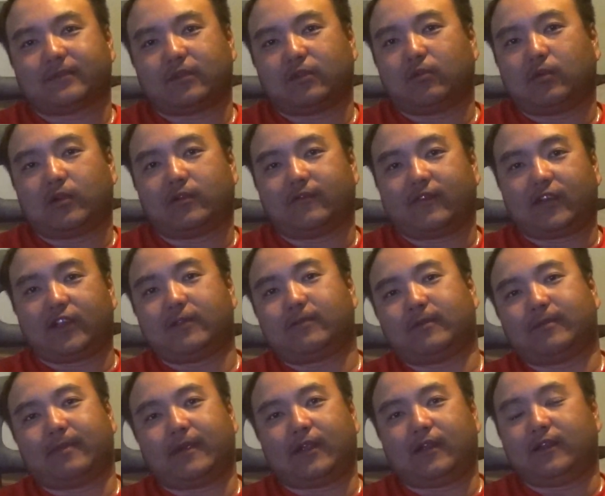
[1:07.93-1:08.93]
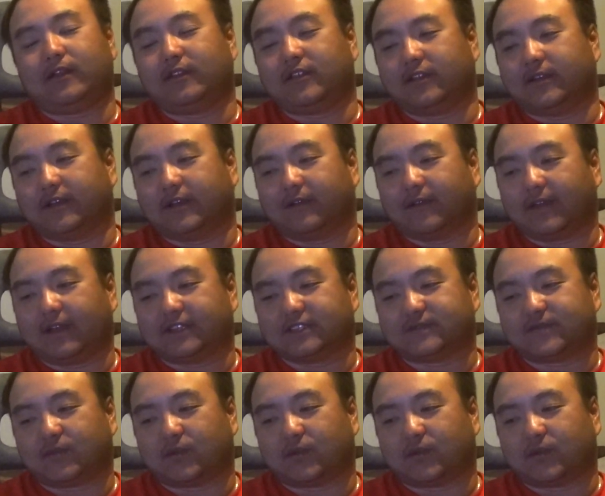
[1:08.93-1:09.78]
We weren't very prepared to as